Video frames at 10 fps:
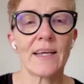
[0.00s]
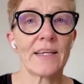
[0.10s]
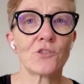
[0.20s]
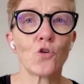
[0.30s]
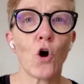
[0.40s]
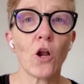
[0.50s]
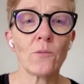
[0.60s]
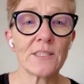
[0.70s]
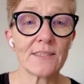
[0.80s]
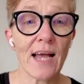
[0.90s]
and you
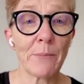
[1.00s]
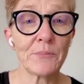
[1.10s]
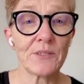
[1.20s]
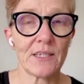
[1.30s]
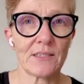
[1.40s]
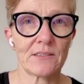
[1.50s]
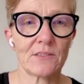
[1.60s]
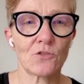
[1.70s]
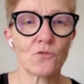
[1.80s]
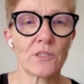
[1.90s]
always update
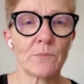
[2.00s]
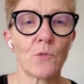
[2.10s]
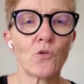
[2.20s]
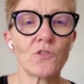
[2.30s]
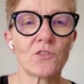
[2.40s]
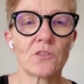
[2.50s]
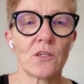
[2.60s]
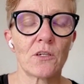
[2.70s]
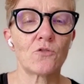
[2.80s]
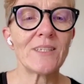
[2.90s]
to the most
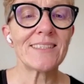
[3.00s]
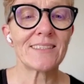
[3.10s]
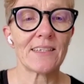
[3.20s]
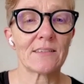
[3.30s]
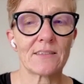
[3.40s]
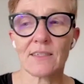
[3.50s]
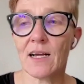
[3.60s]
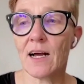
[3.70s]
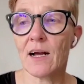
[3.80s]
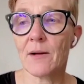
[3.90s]
recent
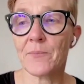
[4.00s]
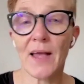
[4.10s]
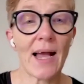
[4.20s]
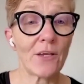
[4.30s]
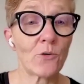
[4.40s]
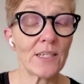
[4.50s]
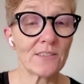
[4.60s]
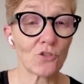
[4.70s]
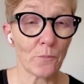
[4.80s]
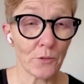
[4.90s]

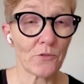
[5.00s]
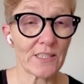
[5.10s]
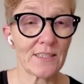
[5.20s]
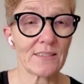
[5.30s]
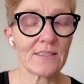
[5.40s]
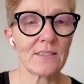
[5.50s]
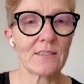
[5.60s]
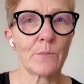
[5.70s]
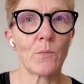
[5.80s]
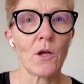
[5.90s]
iOS operating
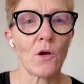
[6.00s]
system